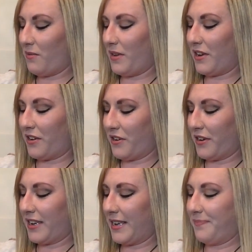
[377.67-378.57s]
we are
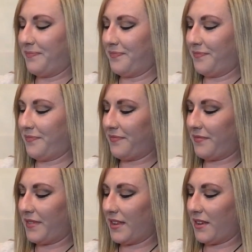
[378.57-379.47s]
cooking.
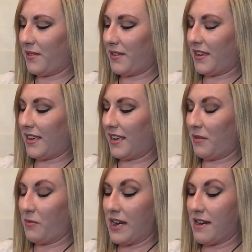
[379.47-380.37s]
Okay,
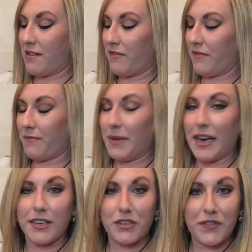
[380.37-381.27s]
wow.
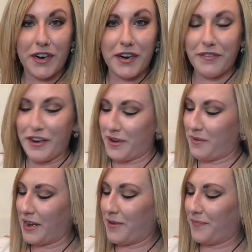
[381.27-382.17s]
Packaged very, very
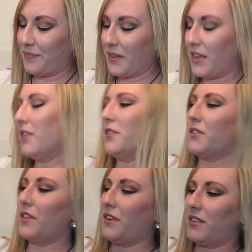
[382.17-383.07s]
well.
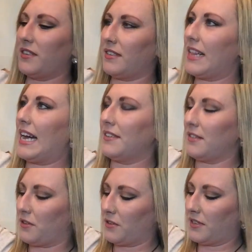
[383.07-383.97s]
So there's this
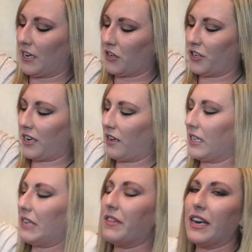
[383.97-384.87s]
last little section. I'll
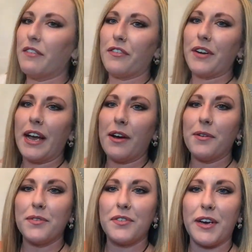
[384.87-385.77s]
leave that for now.
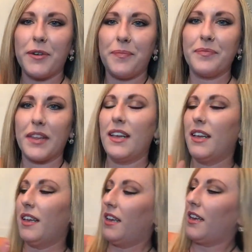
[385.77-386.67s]
So
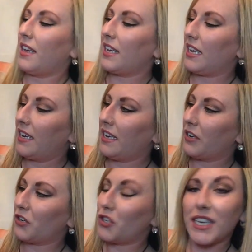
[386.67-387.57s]
again,
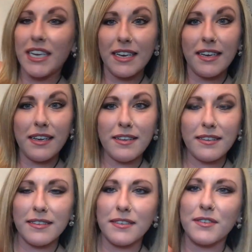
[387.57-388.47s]
here she
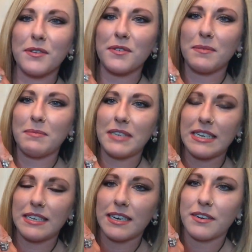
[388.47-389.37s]
is. So some
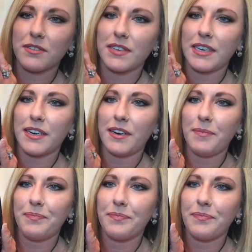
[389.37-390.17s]
details here.